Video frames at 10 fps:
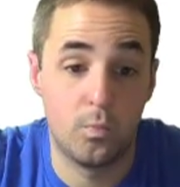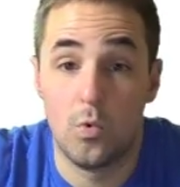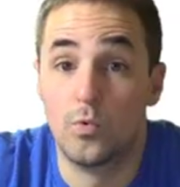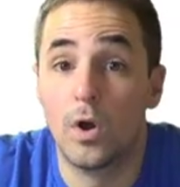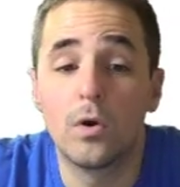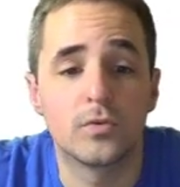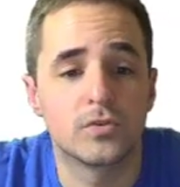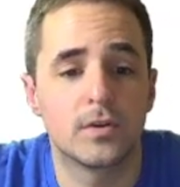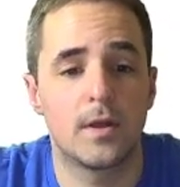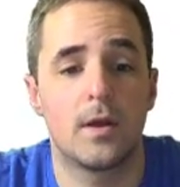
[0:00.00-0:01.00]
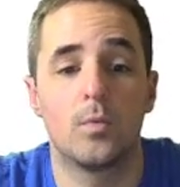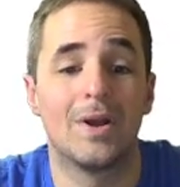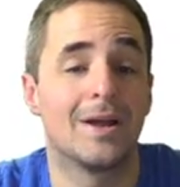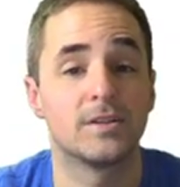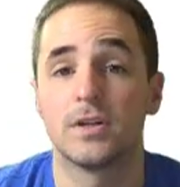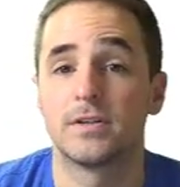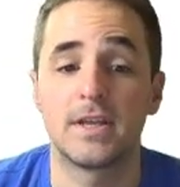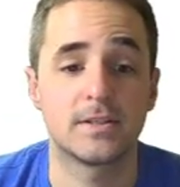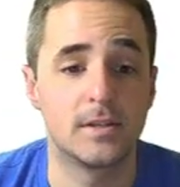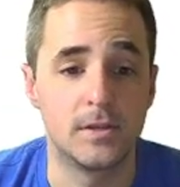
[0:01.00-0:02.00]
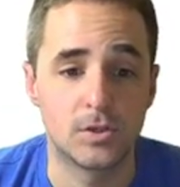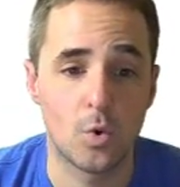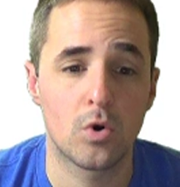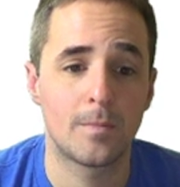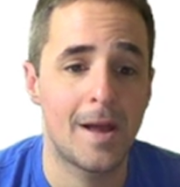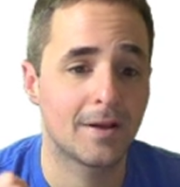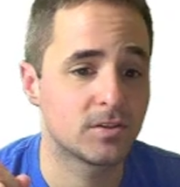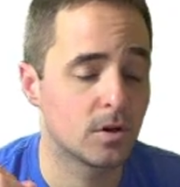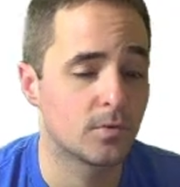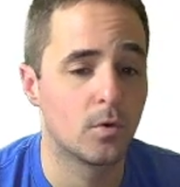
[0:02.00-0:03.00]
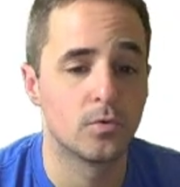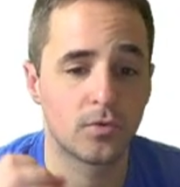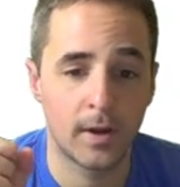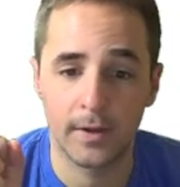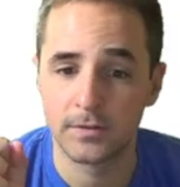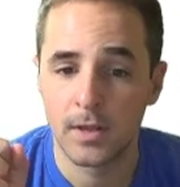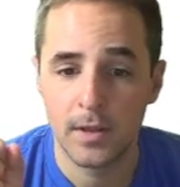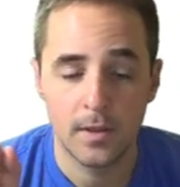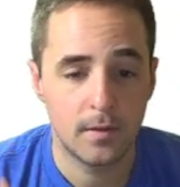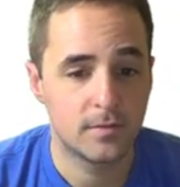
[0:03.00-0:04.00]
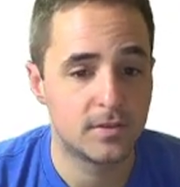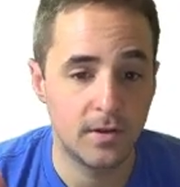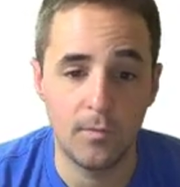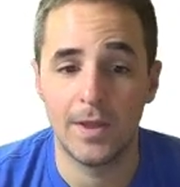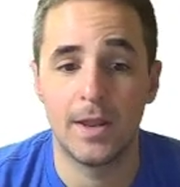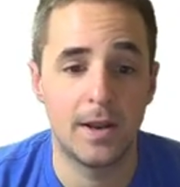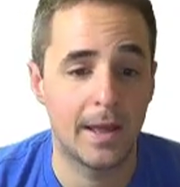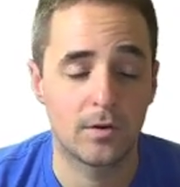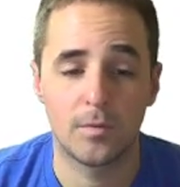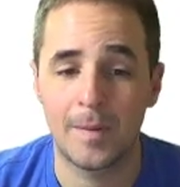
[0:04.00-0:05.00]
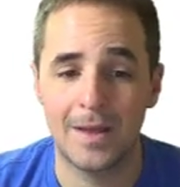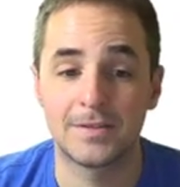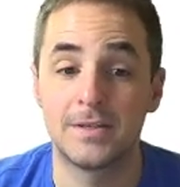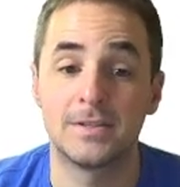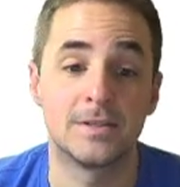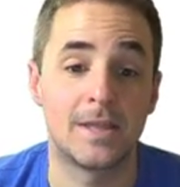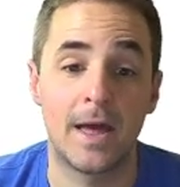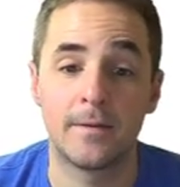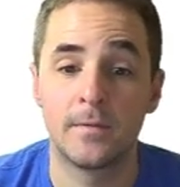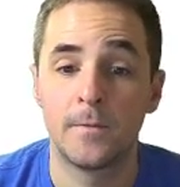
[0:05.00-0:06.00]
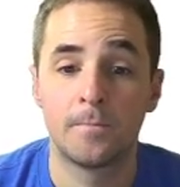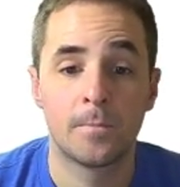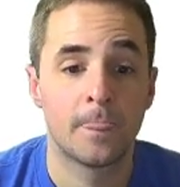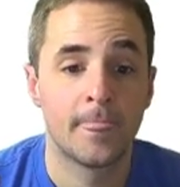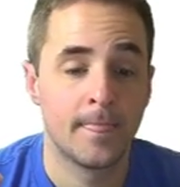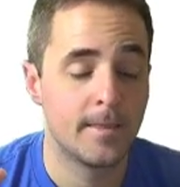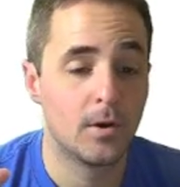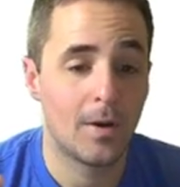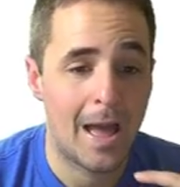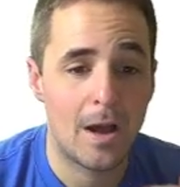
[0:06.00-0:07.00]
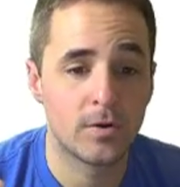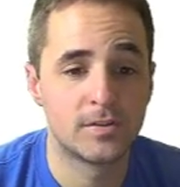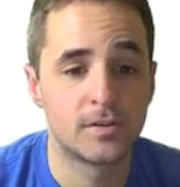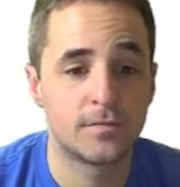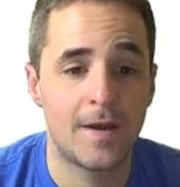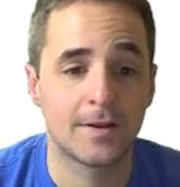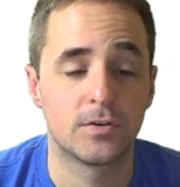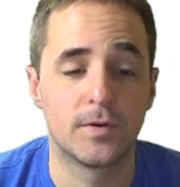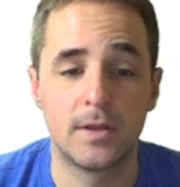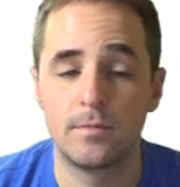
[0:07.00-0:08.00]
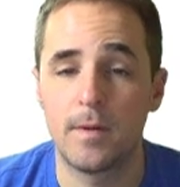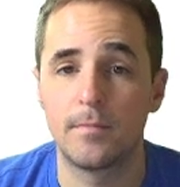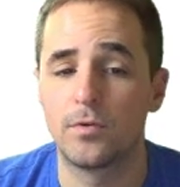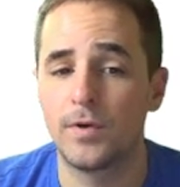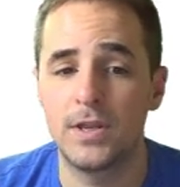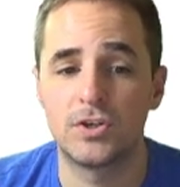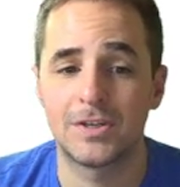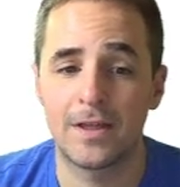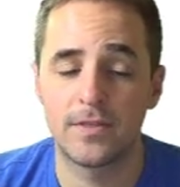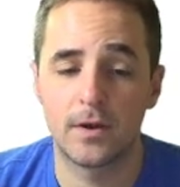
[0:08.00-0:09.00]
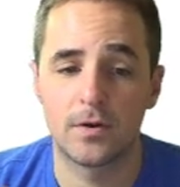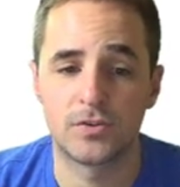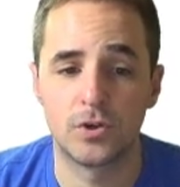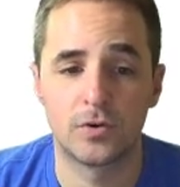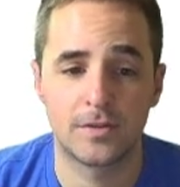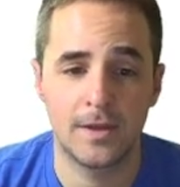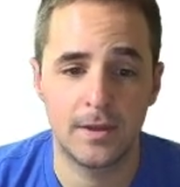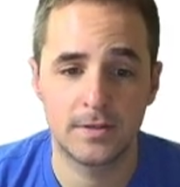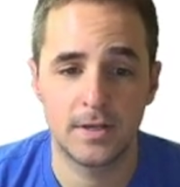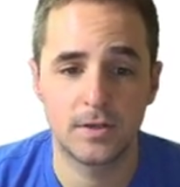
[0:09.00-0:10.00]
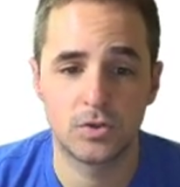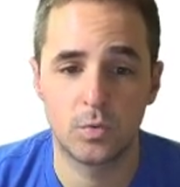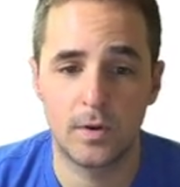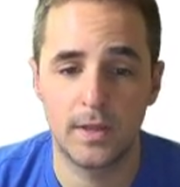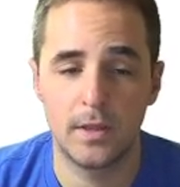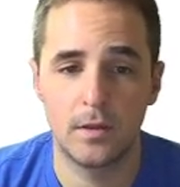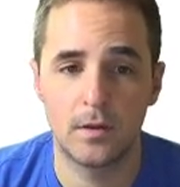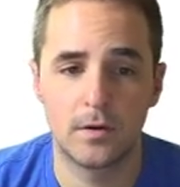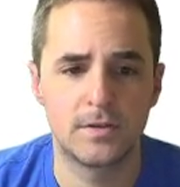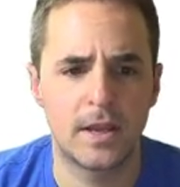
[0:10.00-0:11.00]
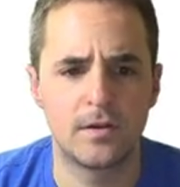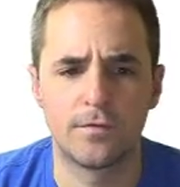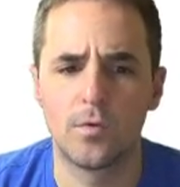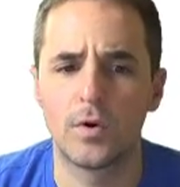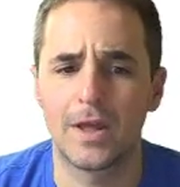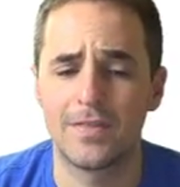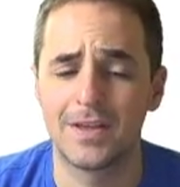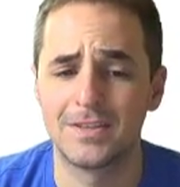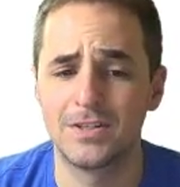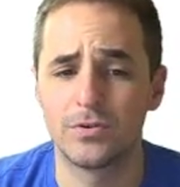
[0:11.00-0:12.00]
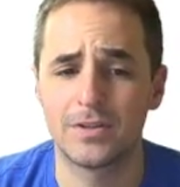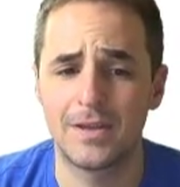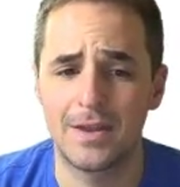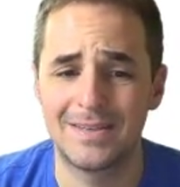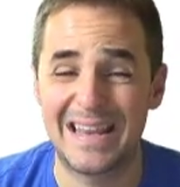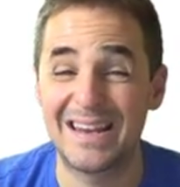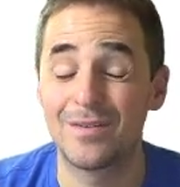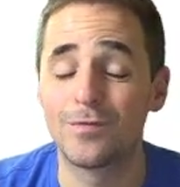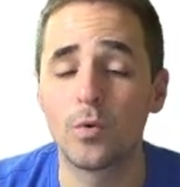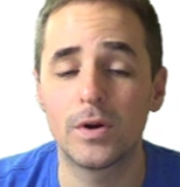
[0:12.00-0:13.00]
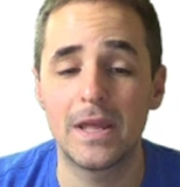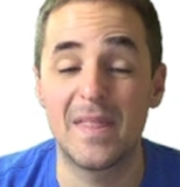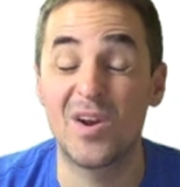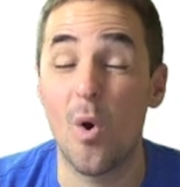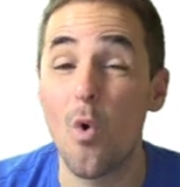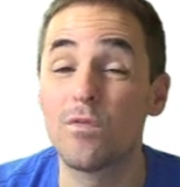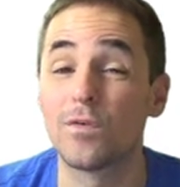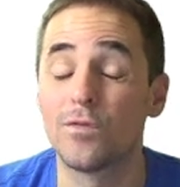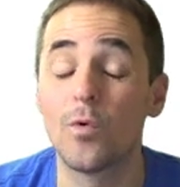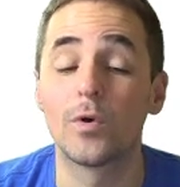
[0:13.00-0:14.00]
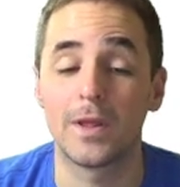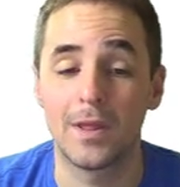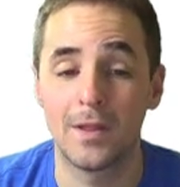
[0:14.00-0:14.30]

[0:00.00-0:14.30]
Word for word: those? Got to start testing these quarterbacks, start throwing drags, see if we get inaccurate passes. Is that... how does this factor in? Remember, the ranges, I think, are 0 to 10, 10 to 20, or 10 to 40. I think it's 0 to 10, 10 to 40, and then over 40